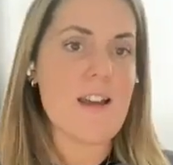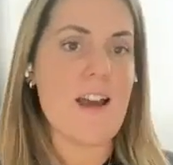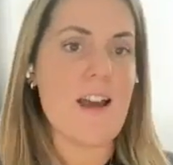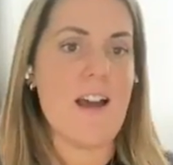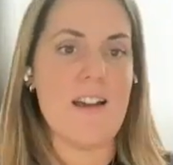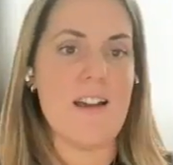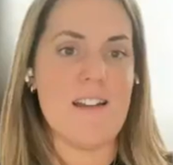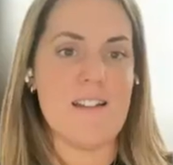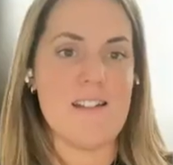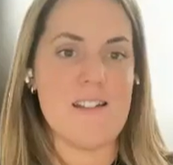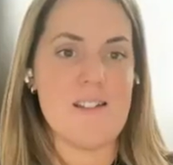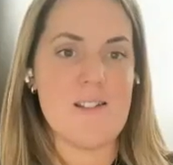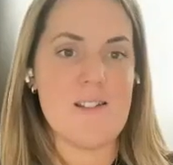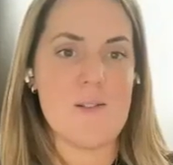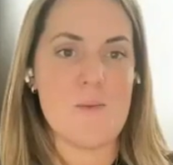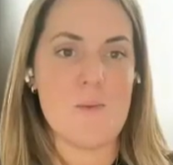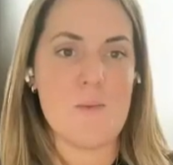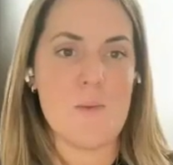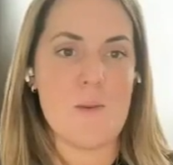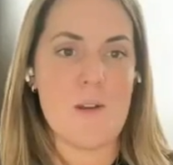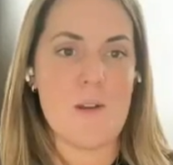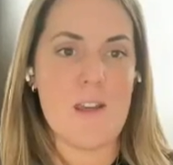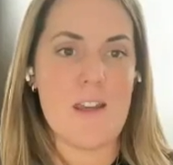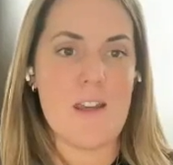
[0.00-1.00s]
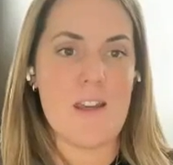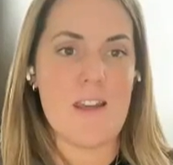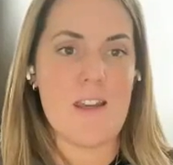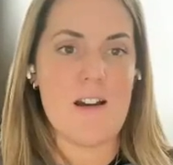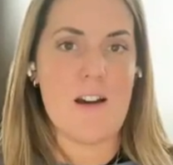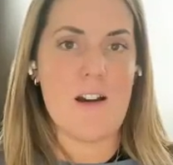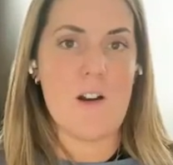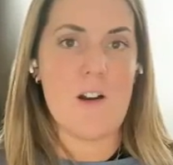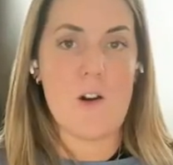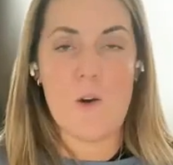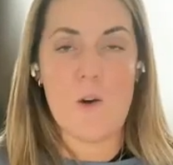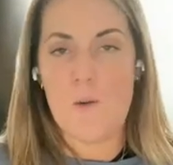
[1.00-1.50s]
and we
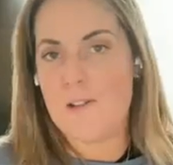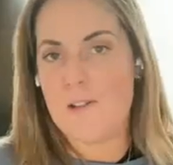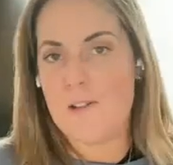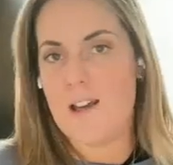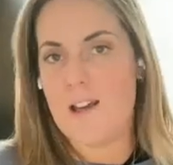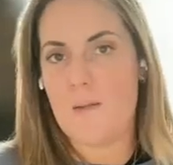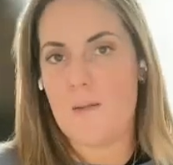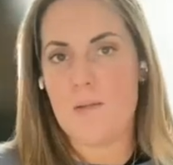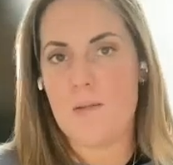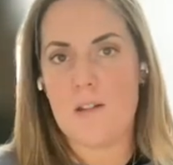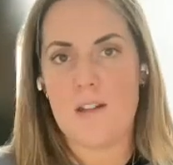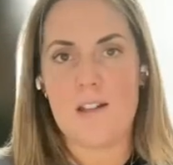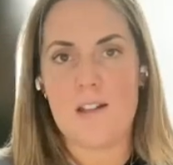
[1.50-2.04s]
are always happy